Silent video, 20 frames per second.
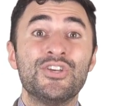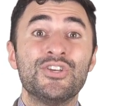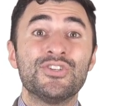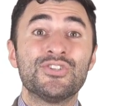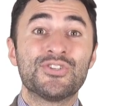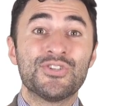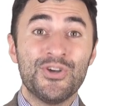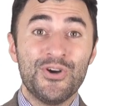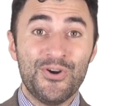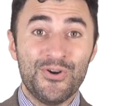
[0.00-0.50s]

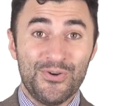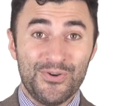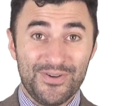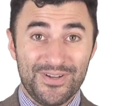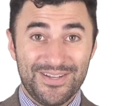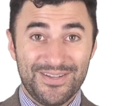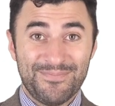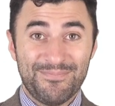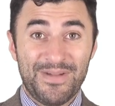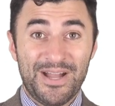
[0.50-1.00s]
So,
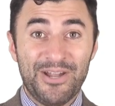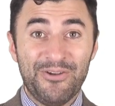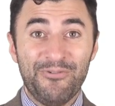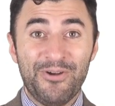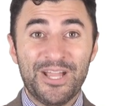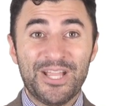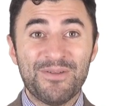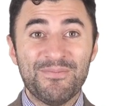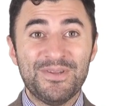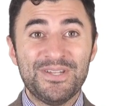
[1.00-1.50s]
my
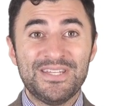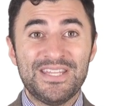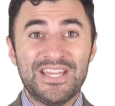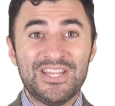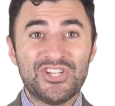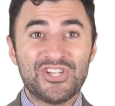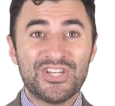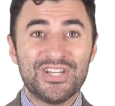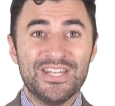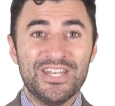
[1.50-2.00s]

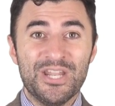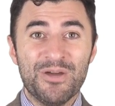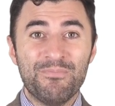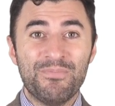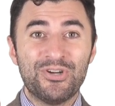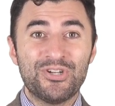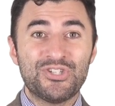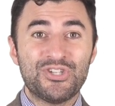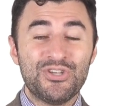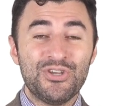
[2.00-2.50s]
recommendation
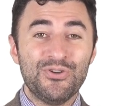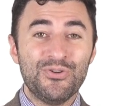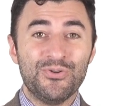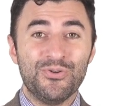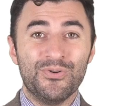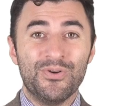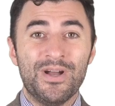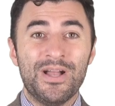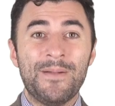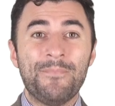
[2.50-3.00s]
number
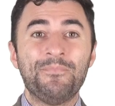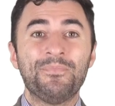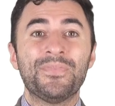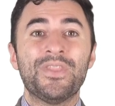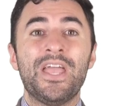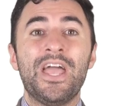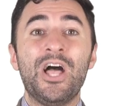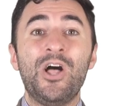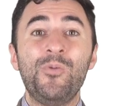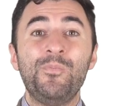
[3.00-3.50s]
two,
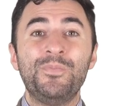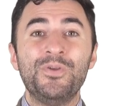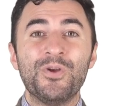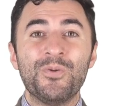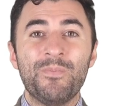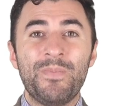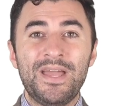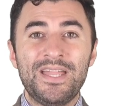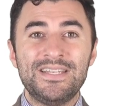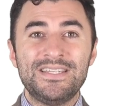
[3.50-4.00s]
help your
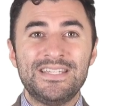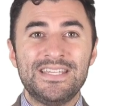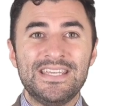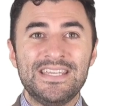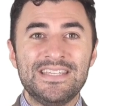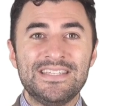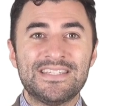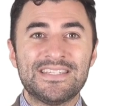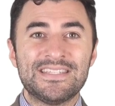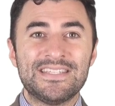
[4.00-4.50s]

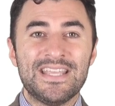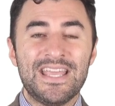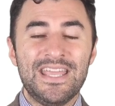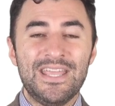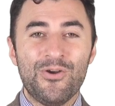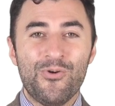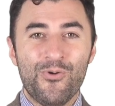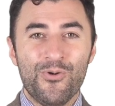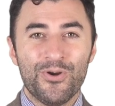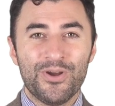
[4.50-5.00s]
mentee
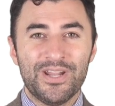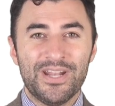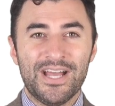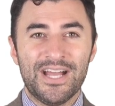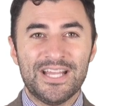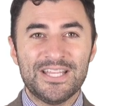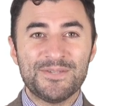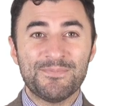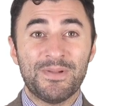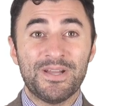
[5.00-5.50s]
stay
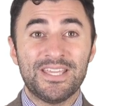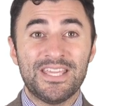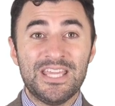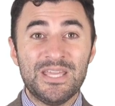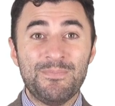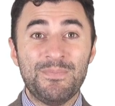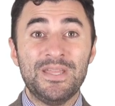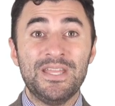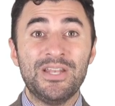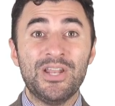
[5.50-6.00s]
organized by
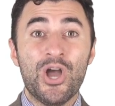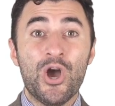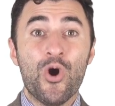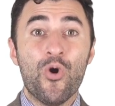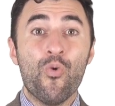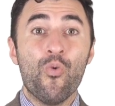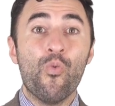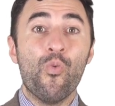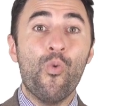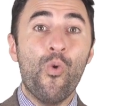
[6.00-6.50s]
keeping
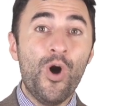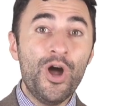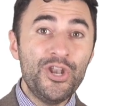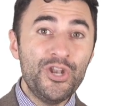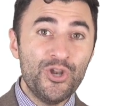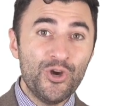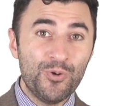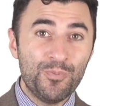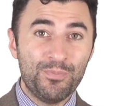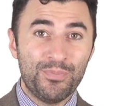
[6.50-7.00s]

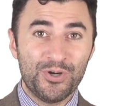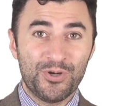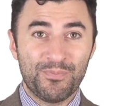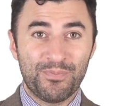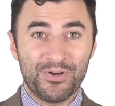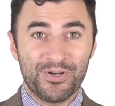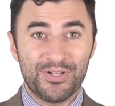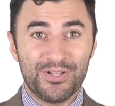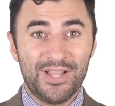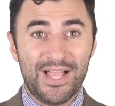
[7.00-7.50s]
one notebook
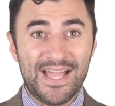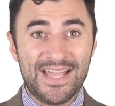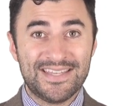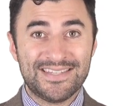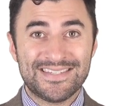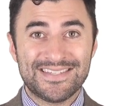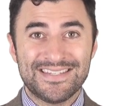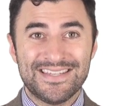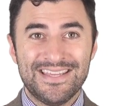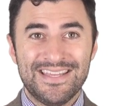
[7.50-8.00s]
per
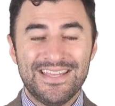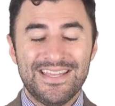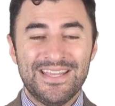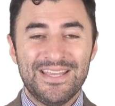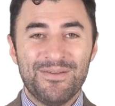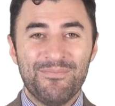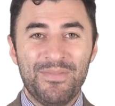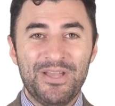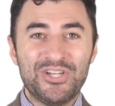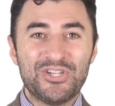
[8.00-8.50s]
class.
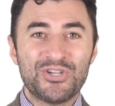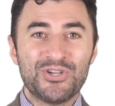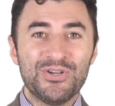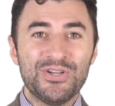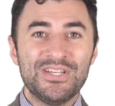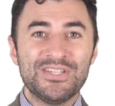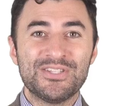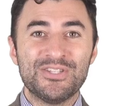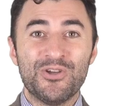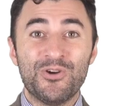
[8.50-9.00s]
Make sure
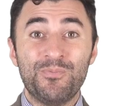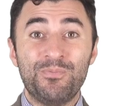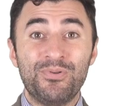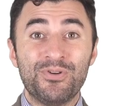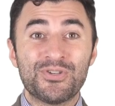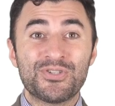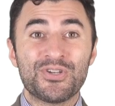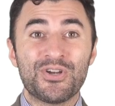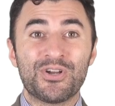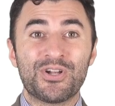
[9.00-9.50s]
his
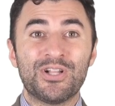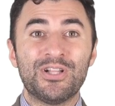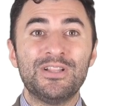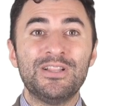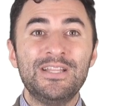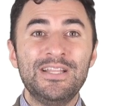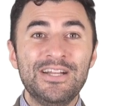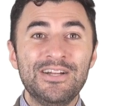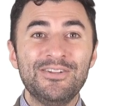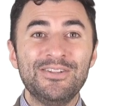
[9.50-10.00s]
notebooks are
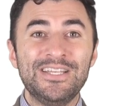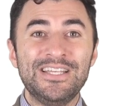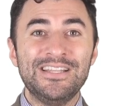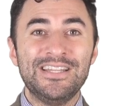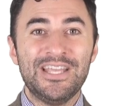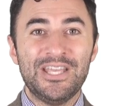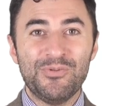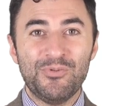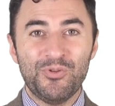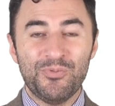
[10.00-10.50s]
clearly
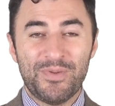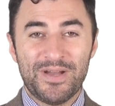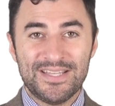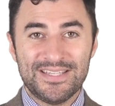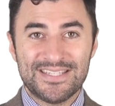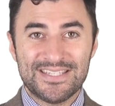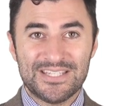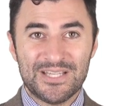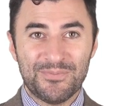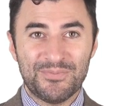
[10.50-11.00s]
labeled by
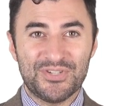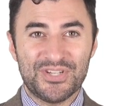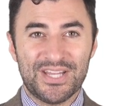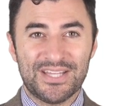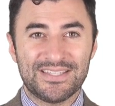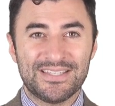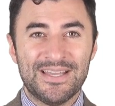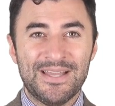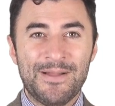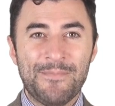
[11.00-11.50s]

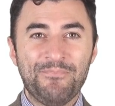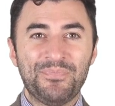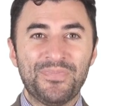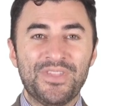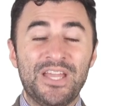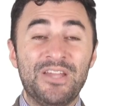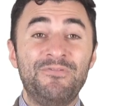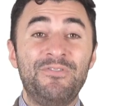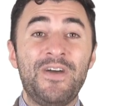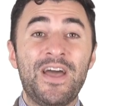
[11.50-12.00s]
subject.
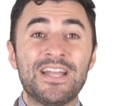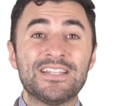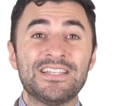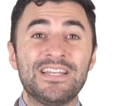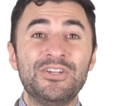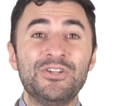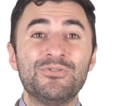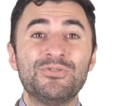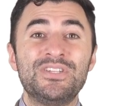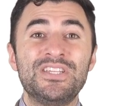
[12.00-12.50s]
In fact,
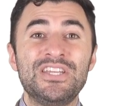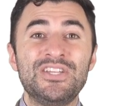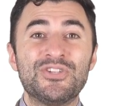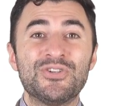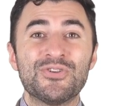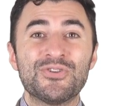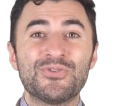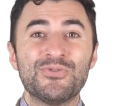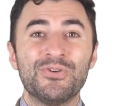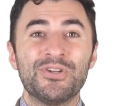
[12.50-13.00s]
I know
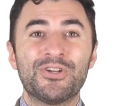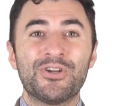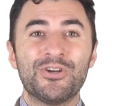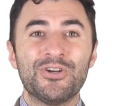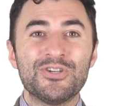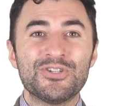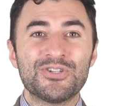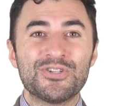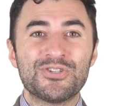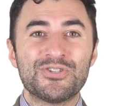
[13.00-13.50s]
teachers who
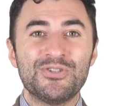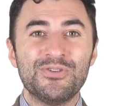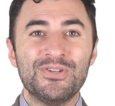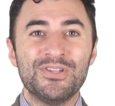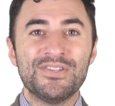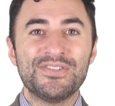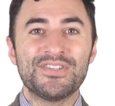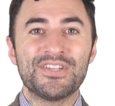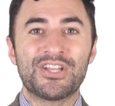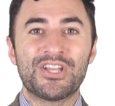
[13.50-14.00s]
encourage their
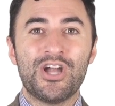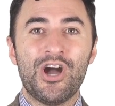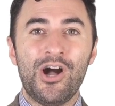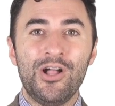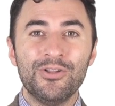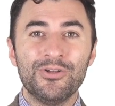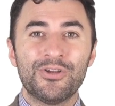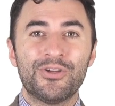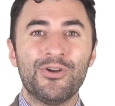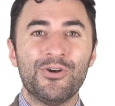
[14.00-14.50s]
students to
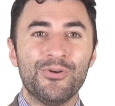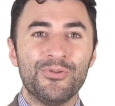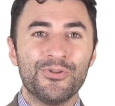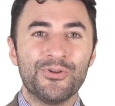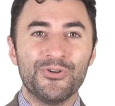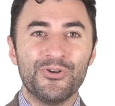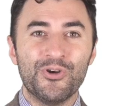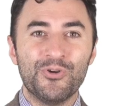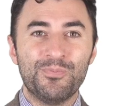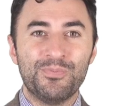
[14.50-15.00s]
color code
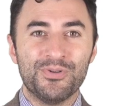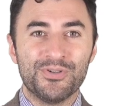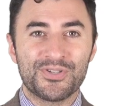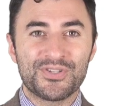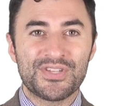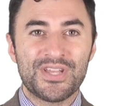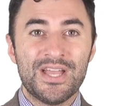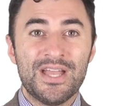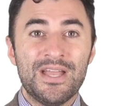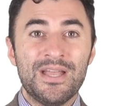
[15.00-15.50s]
their
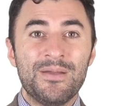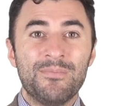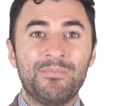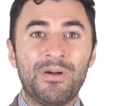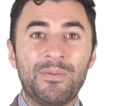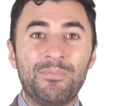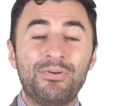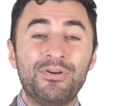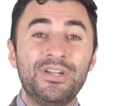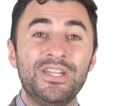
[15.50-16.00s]
notebooks
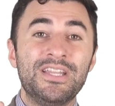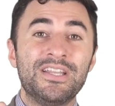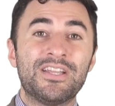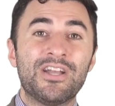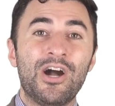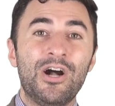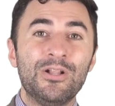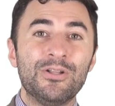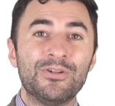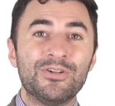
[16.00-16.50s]
by putting
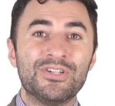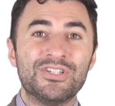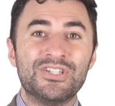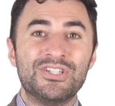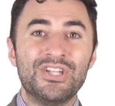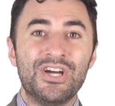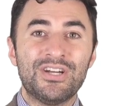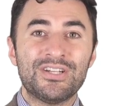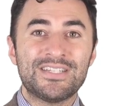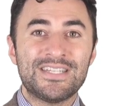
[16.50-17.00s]
colored
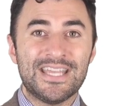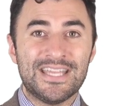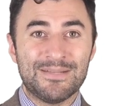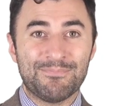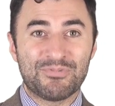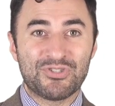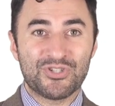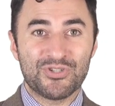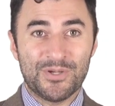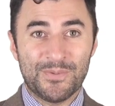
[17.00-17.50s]
duct
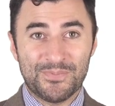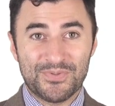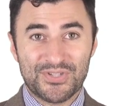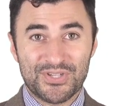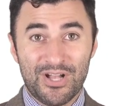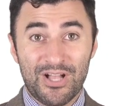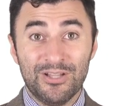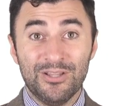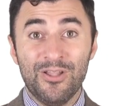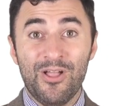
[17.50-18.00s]
tape strips
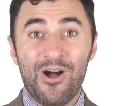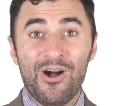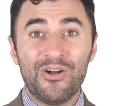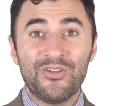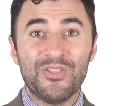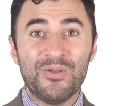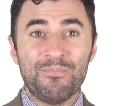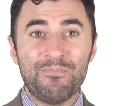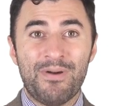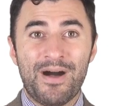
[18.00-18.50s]

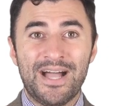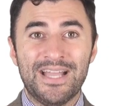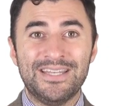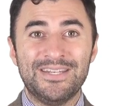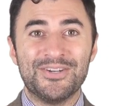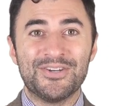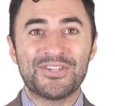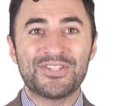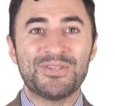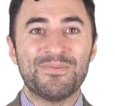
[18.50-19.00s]
along the
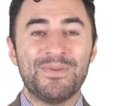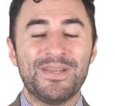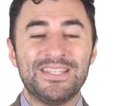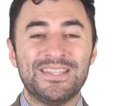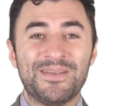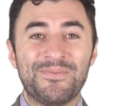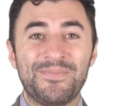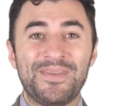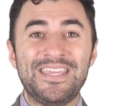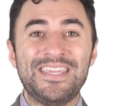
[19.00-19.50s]
binders to make
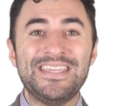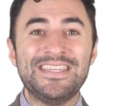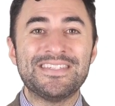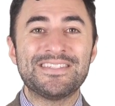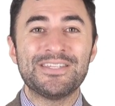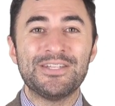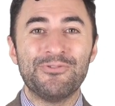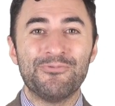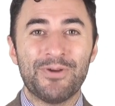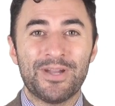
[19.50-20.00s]
them
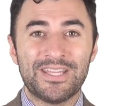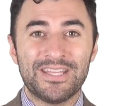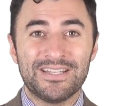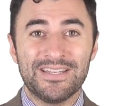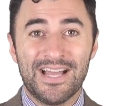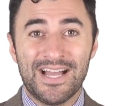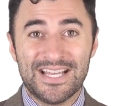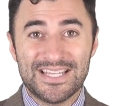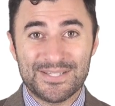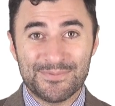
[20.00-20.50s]
easily
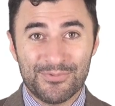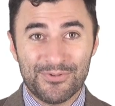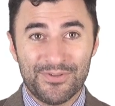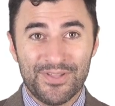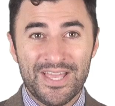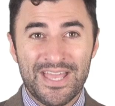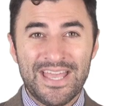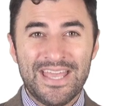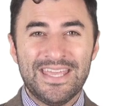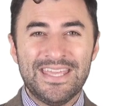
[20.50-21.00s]
recognizable,
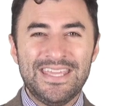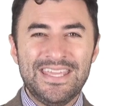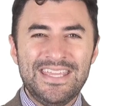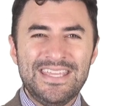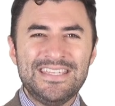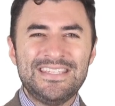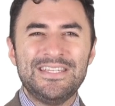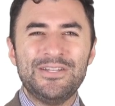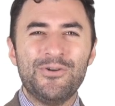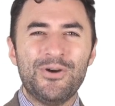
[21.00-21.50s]

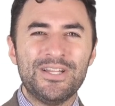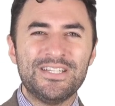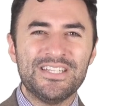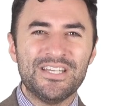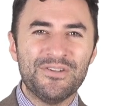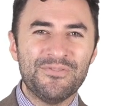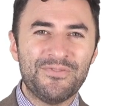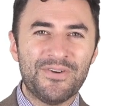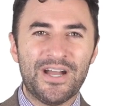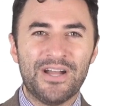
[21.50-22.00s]
easy to
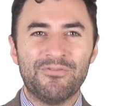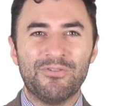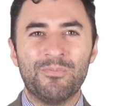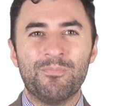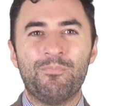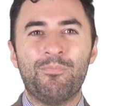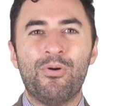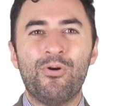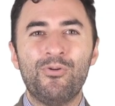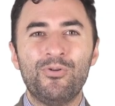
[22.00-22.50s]
identify
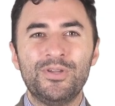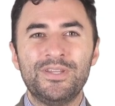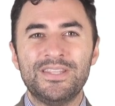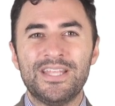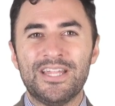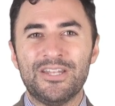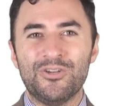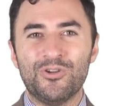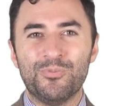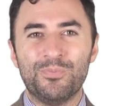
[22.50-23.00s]
when pulling
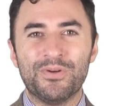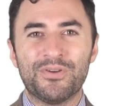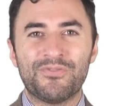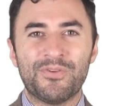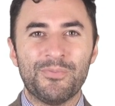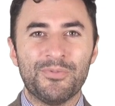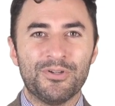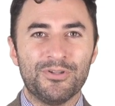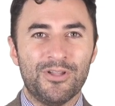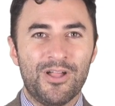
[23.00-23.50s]
that notebook
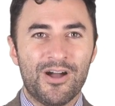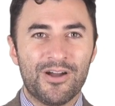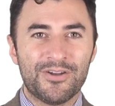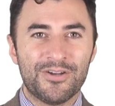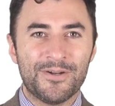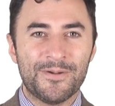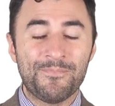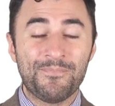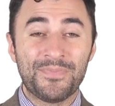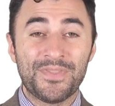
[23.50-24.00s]
from their
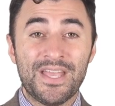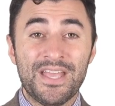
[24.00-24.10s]
locker.